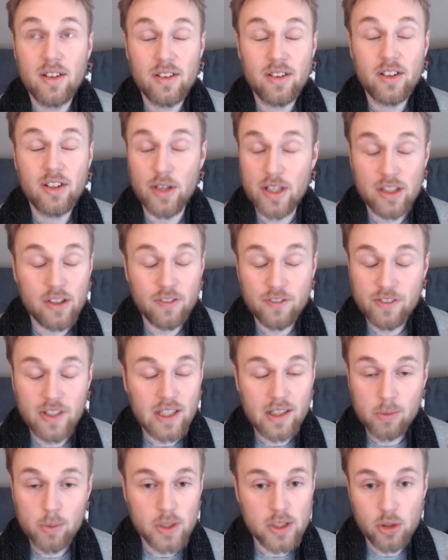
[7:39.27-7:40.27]
going to
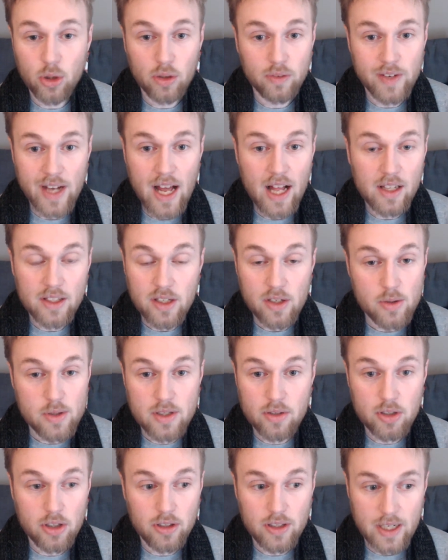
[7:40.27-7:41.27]
fit with your values
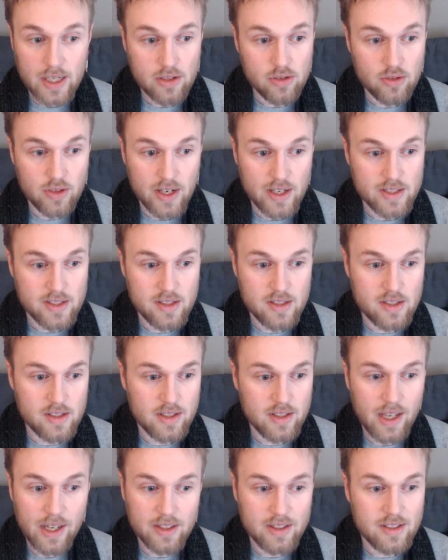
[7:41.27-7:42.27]
or your interests.
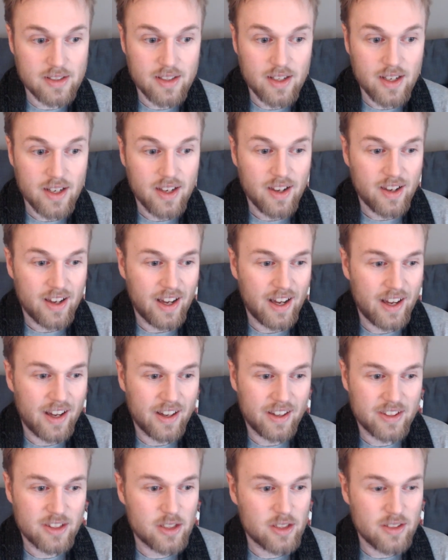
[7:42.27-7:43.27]
That uh,
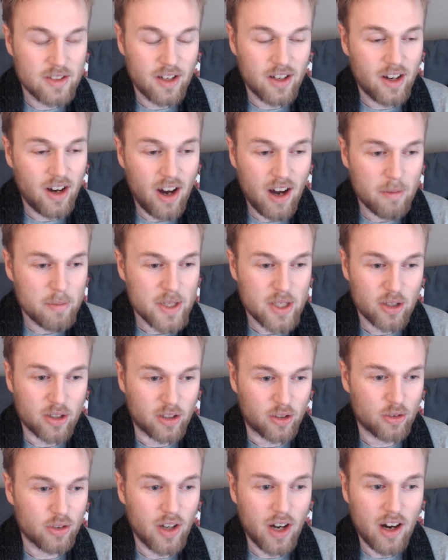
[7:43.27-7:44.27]
hobby or
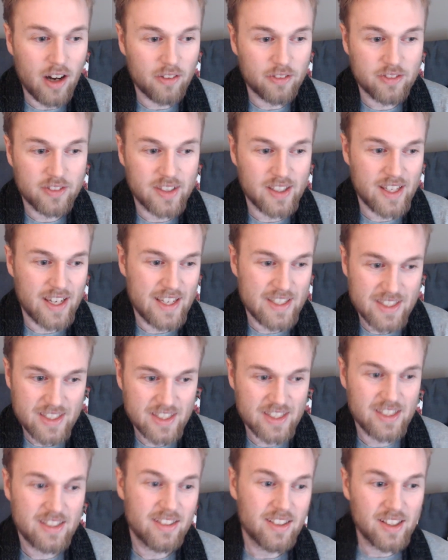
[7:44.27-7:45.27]
craft
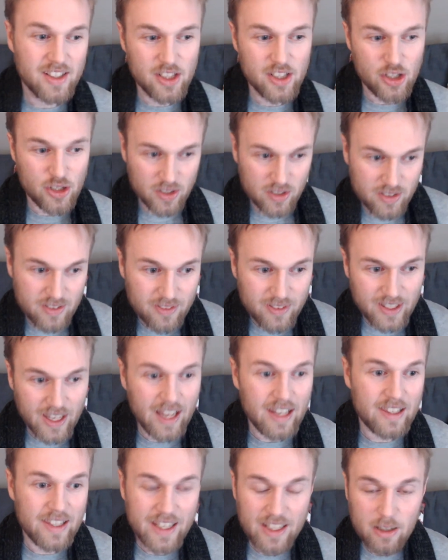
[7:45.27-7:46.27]
is
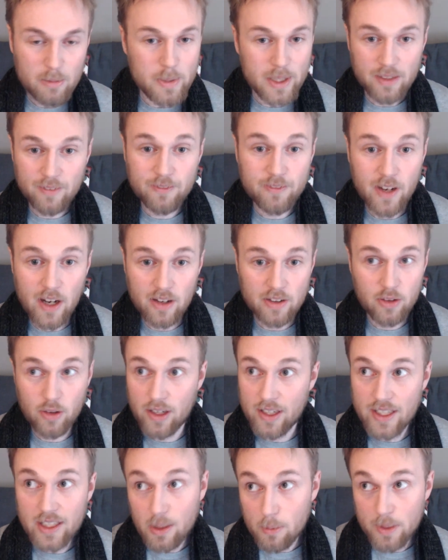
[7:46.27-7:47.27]
a little bit fun or a
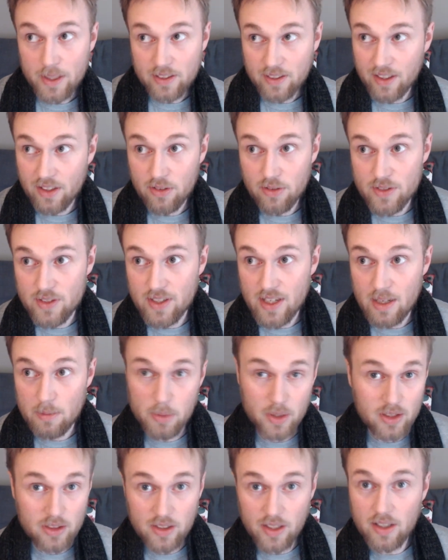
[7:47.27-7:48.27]
little bit interesting,
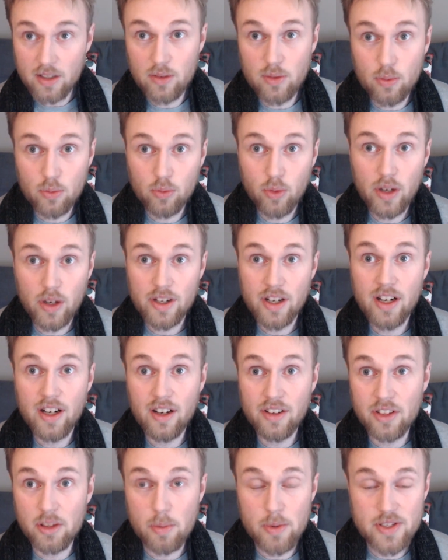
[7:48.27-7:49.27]
but not one
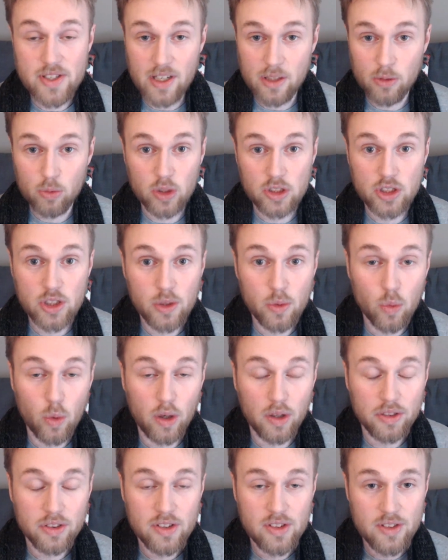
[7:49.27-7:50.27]
hundred percent what you
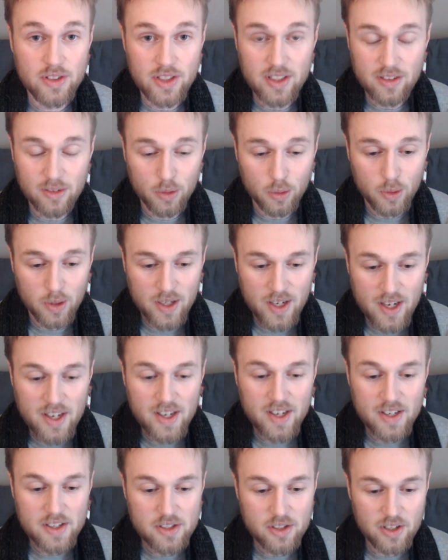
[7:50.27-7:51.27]
want to do.
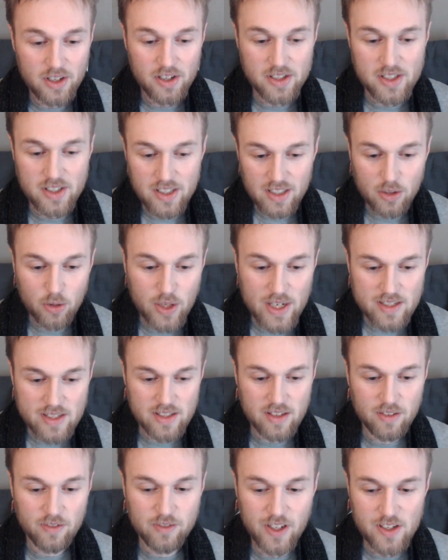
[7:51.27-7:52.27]
So there's an
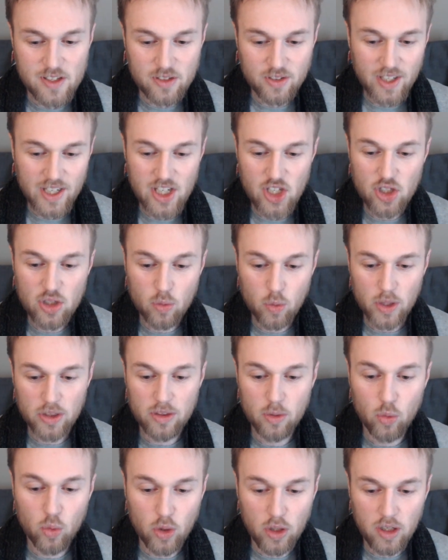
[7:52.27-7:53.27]
increasing frustration with
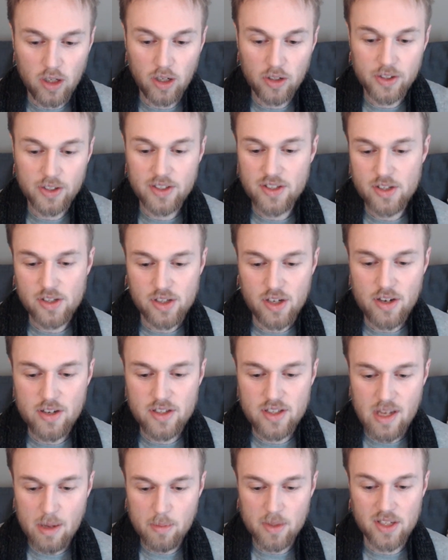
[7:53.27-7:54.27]
the world and the
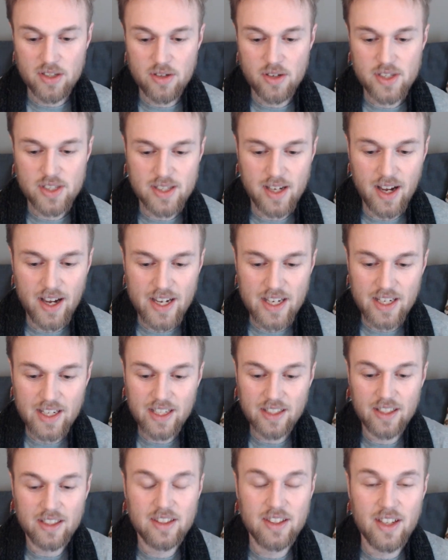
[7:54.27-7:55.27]
system and the society
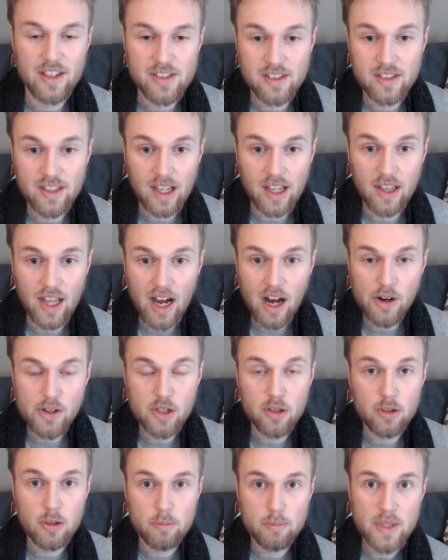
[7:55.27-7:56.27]
that doesn't allow
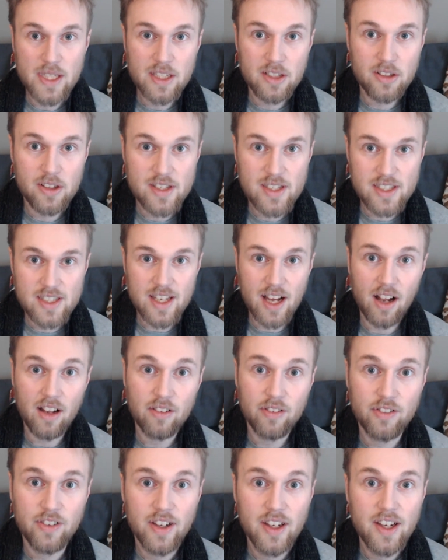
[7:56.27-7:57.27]
you to be
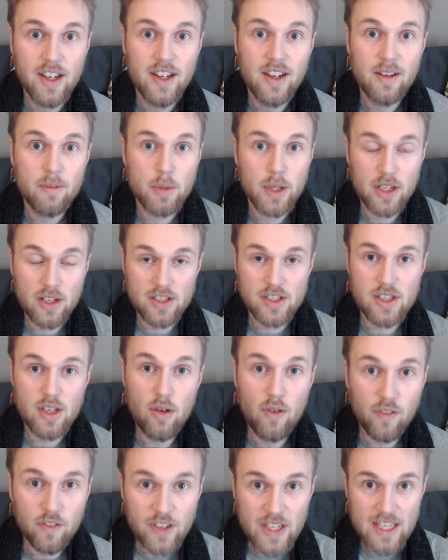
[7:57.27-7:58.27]
yourself, because you
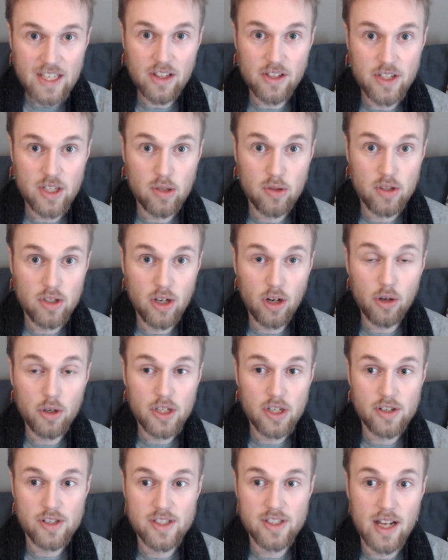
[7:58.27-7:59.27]
feel you know
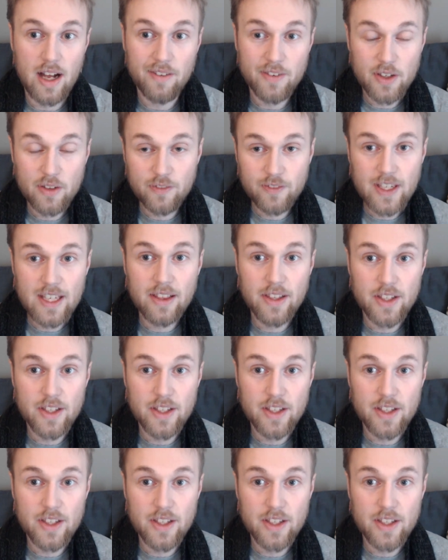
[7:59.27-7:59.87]
yourself, you feel